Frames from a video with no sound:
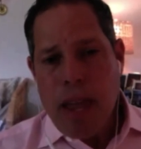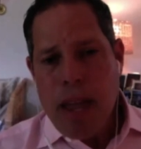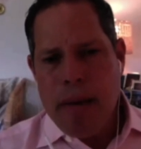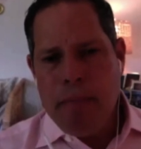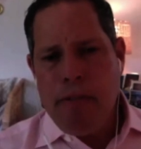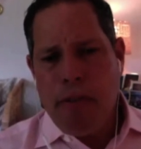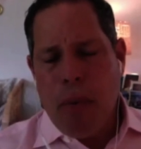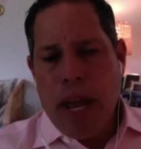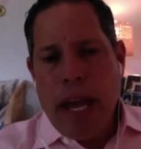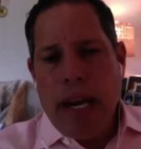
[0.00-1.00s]
And before
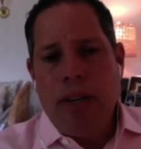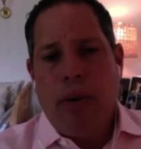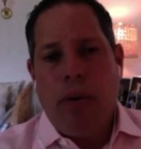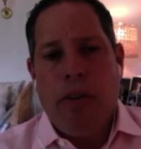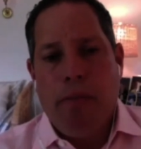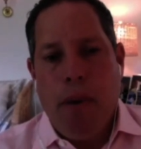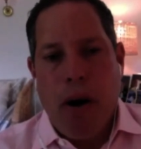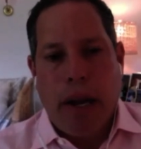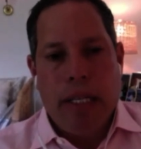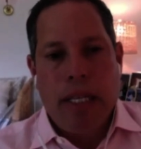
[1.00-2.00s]
we get into it with
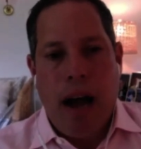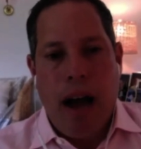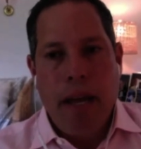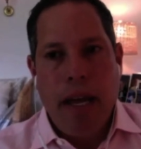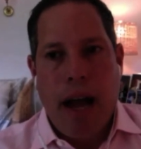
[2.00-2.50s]
Mark and Tommy,